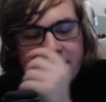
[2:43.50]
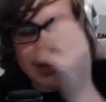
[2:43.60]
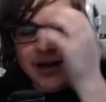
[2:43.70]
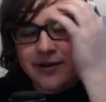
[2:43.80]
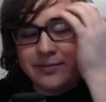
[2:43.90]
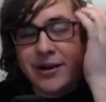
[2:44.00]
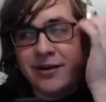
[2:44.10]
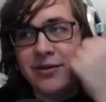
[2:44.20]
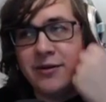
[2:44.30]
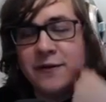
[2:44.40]
Now
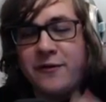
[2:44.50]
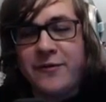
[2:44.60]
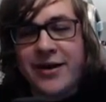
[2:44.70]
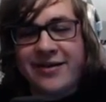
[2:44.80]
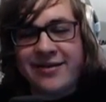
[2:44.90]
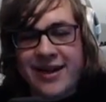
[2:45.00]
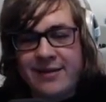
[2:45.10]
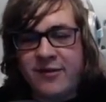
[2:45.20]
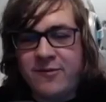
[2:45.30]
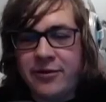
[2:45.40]
onto the first boss of the
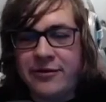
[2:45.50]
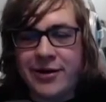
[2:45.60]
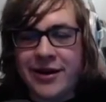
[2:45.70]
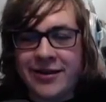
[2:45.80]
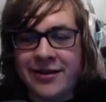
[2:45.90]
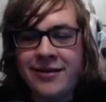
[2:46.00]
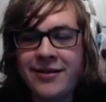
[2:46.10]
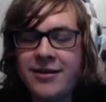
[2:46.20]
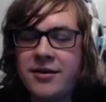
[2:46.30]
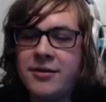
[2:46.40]
game, Spoiled Run,
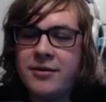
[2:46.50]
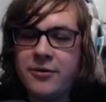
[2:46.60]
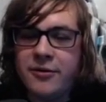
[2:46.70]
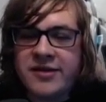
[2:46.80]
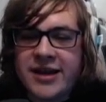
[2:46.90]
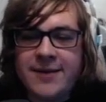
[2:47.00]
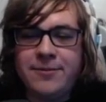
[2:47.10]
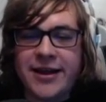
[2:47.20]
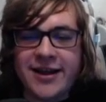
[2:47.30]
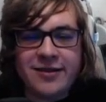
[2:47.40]
who is an
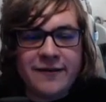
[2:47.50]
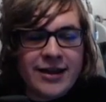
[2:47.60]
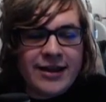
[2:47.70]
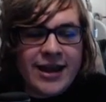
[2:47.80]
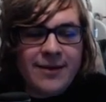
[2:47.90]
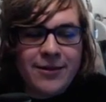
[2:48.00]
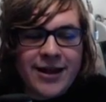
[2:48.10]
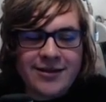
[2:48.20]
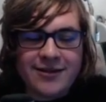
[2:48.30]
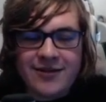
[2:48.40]
eggplant. So if I can
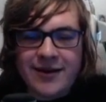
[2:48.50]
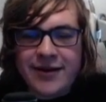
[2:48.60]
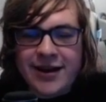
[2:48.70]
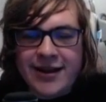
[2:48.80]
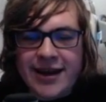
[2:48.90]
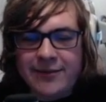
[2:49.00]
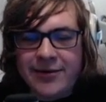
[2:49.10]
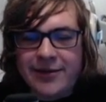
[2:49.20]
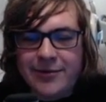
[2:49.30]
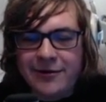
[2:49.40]
get an
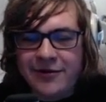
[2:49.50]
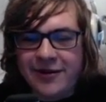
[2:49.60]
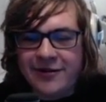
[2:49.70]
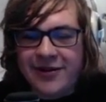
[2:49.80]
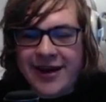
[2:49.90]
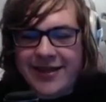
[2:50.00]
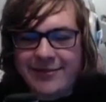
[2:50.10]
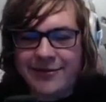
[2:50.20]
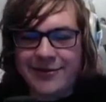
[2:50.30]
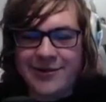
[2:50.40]
eggplant emoji in the chat, that'd
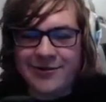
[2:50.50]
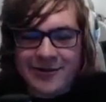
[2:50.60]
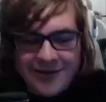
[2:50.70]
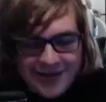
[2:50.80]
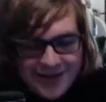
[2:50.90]
be really cool.